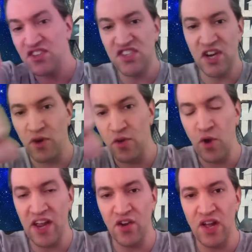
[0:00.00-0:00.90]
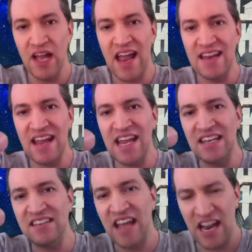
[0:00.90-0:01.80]
the steering wheel, and
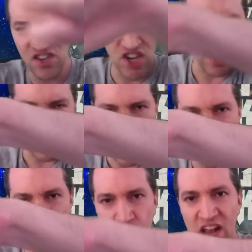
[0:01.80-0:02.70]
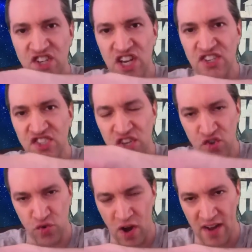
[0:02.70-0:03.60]
intentionally crashes the
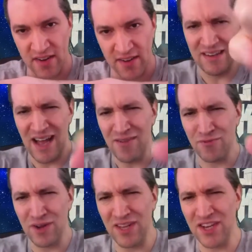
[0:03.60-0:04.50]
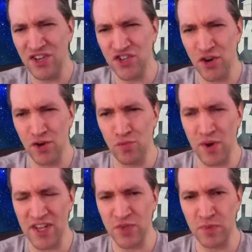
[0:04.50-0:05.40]
truck. Not really sure
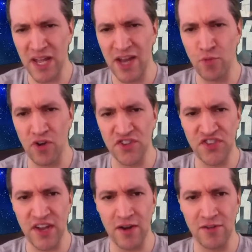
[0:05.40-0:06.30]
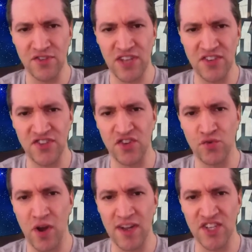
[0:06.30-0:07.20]
what his plan was there, since the
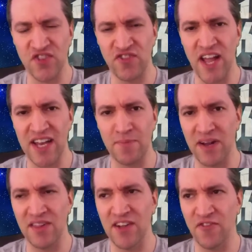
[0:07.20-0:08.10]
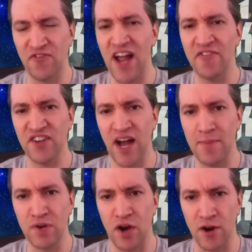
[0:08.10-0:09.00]
truck is flanked by like five
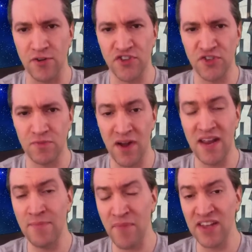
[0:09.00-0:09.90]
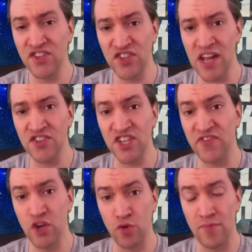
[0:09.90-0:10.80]
cop cars, but it makes sense
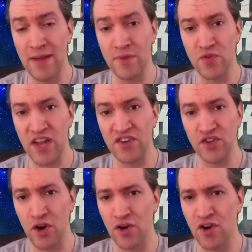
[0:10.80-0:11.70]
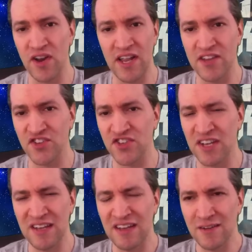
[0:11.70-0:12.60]
if you remember that Turner is